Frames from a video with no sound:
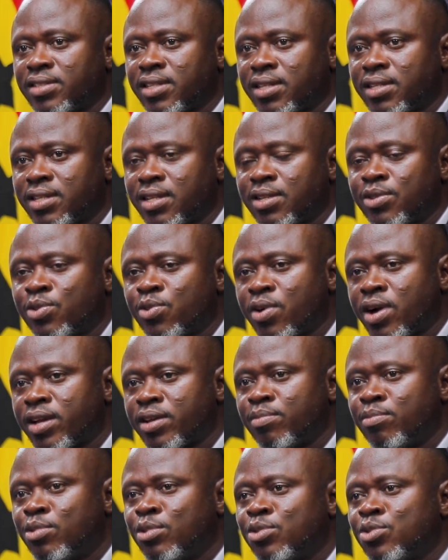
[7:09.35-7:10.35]
and then you are
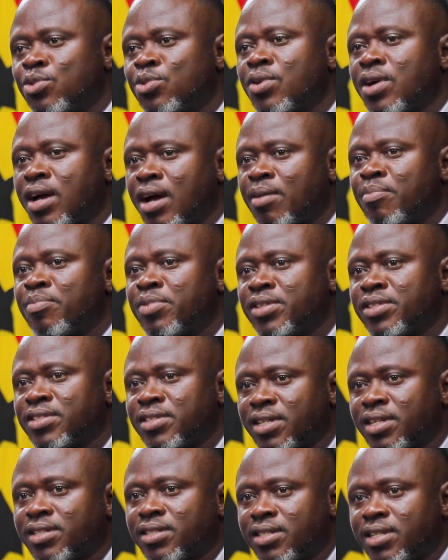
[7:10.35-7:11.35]
able to
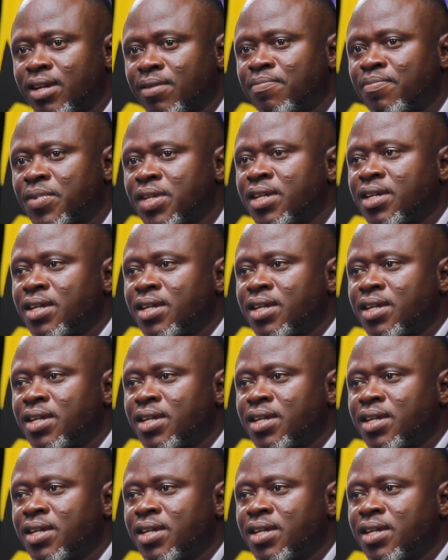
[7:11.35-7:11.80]
appreciate them.